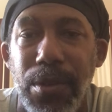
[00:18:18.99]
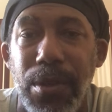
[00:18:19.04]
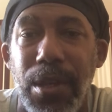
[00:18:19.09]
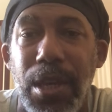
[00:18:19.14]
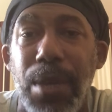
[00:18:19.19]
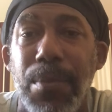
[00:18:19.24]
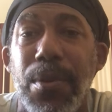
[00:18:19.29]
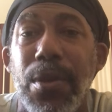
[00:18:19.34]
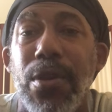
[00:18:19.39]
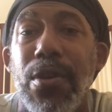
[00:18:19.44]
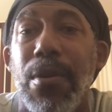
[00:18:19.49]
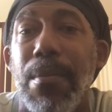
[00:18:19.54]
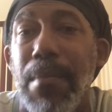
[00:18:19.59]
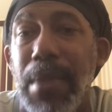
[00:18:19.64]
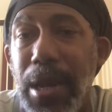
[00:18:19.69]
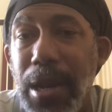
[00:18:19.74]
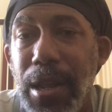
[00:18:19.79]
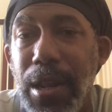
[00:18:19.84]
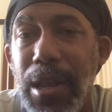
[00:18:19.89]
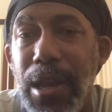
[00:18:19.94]
Keeping your
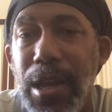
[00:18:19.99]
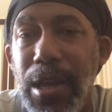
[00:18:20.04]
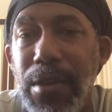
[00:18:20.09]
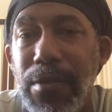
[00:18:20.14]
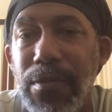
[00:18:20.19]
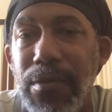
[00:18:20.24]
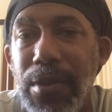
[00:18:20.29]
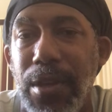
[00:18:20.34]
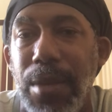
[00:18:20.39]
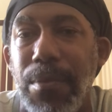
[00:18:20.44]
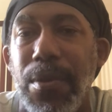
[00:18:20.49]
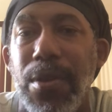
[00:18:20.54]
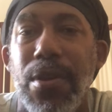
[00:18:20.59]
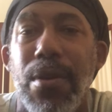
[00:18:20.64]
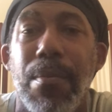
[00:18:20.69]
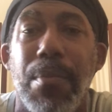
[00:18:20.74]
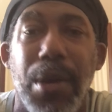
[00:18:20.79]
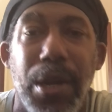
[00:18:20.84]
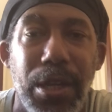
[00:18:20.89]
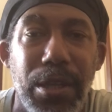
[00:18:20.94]
men alive, keeping your
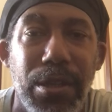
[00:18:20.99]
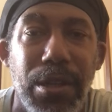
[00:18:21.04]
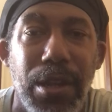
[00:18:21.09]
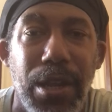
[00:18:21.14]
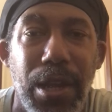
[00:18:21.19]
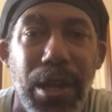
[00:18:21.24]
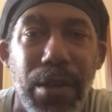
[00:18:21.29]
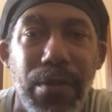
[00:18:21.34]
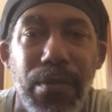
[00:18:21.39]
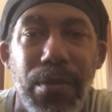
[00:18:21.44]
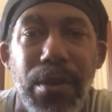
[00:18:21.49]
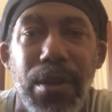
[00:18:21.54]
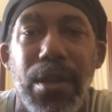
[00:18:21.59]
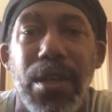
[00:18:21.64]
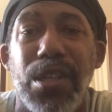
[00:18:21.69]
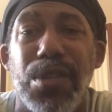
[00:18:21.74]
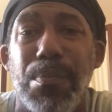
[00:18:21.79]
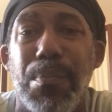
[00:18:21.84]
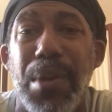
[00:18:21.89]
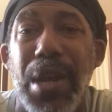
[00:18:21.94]
buddies alive
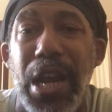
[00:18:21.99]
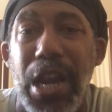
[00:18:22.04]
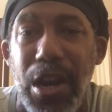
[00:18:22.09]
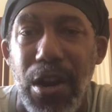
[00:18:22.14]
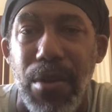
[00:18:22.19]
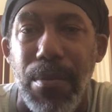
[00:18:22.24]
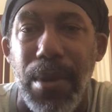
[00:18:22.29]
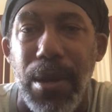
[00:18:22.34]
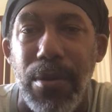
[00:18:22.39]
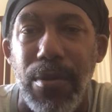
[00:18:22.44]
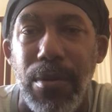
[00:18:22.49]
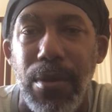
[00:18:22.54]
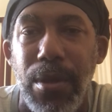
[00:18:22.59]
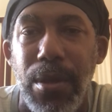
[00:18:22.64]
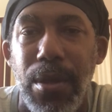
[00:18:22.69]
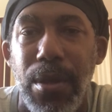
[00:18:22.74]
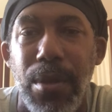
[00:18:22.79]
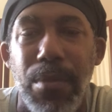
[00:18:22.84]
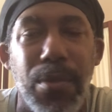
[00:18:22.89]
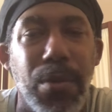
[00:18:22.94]
is paramount.
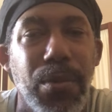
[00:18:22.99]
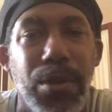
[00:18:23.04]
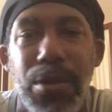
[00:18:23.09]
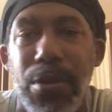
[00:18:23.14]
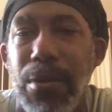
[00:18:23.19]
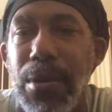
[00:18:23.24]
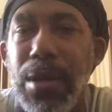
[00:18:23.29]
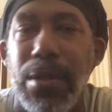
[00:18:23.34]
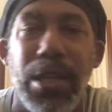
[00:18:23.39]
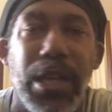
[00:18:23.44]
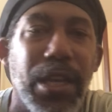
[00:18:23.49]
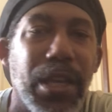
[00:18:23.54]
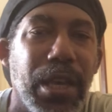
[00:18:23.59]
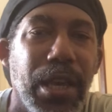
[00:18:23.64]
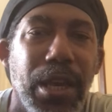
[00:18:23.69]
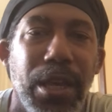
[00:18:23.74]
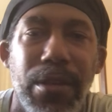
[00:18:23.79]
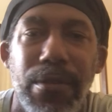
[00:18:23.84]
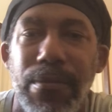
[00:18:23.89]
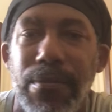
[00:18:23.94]
But when you go out that
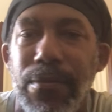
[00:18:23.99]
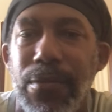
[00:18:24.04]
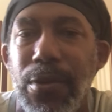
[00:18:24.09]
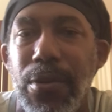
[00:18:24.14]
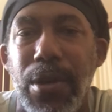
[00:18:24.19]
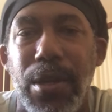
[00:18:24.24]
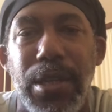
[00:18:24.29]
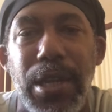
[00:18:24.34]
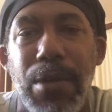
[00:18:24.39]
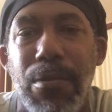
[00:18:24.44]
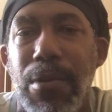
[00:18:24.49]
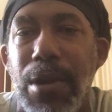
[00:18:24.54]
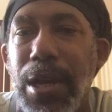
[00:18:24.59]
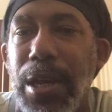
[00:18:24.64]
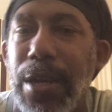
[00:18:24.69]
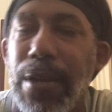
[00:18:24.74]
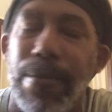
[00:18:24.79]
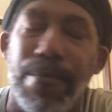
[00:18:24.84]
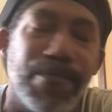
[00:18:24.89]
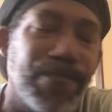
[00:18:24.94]
gate, you go out that
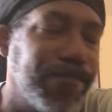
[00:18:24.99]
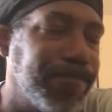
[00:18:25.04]
wire,